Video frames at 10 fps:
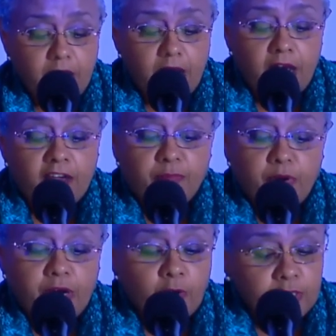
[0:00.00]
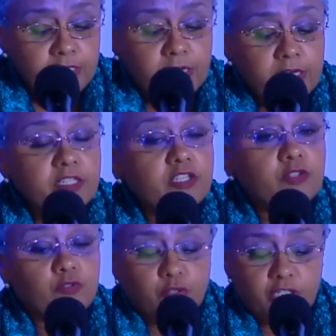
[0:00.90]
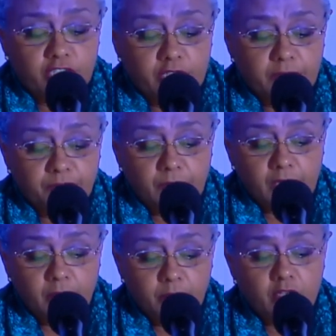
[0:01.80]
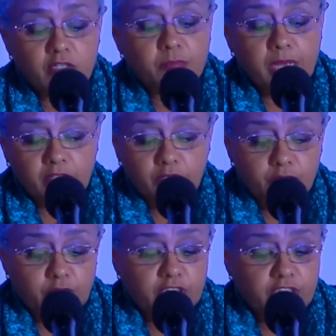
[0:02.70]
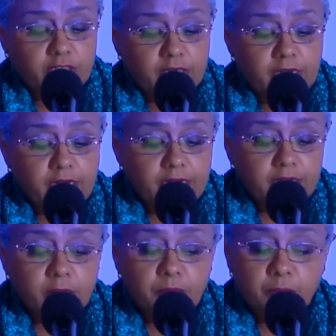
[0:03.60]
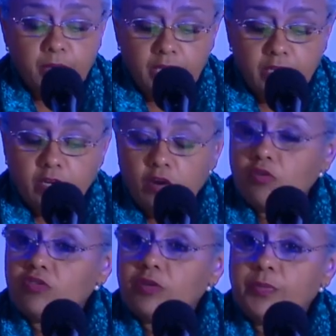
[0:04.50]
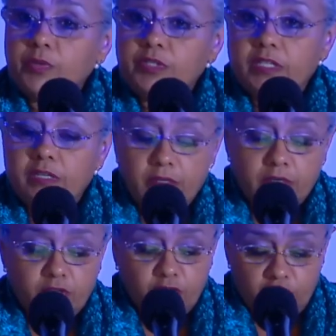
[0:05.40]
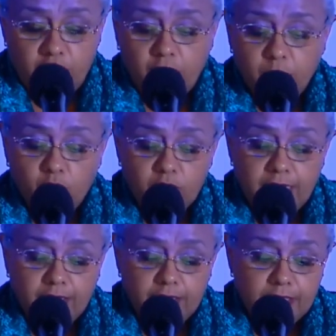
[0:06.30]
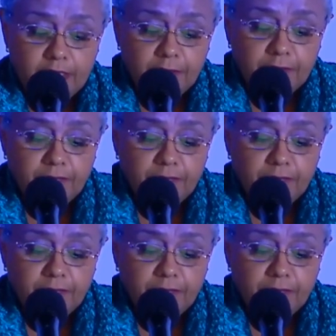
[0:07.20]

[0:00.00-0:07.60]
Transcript: I have prioritized nutrition because malnutrition is a big contributor to child mortality.